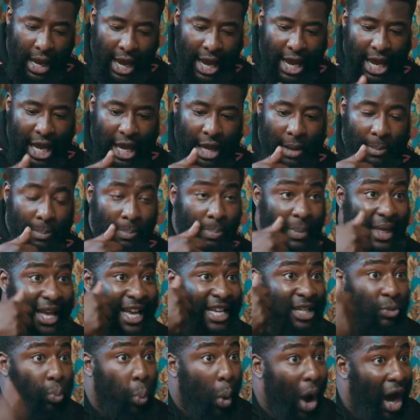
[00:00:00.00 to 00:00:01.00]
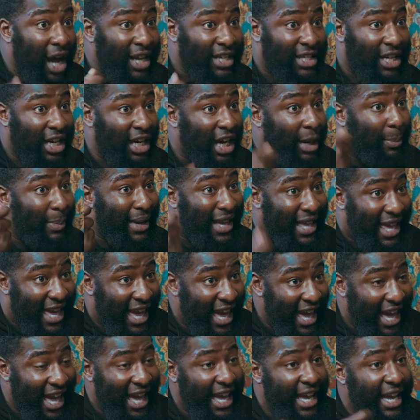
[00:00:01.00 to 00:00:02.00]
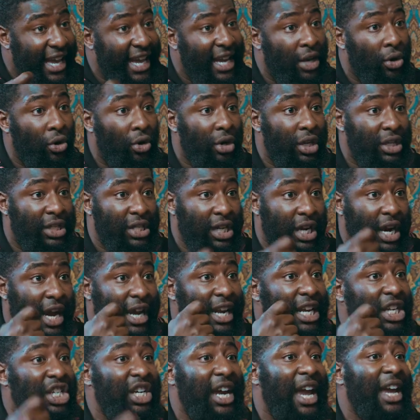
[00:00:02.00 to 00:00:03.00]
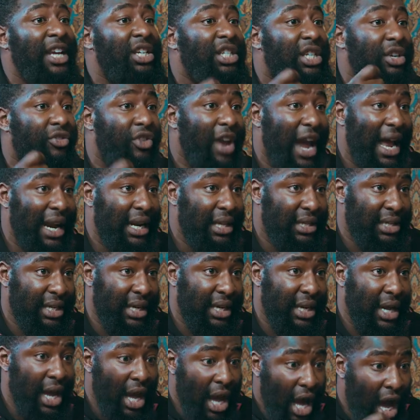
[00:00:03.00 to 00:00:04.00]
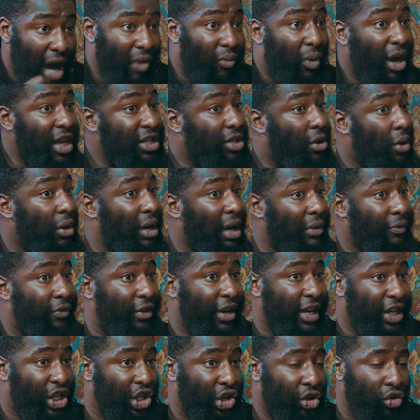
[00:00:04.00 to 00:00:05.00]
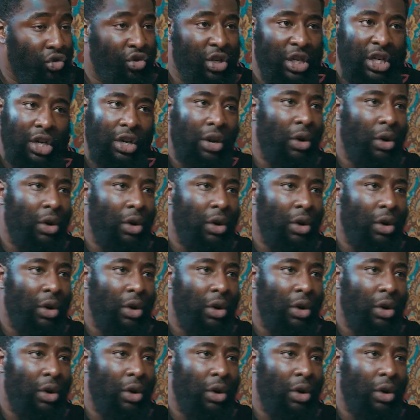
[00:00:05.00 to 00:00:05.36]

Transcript: um, is what's going to be key in order to kind of change the reality of what's going on for their children.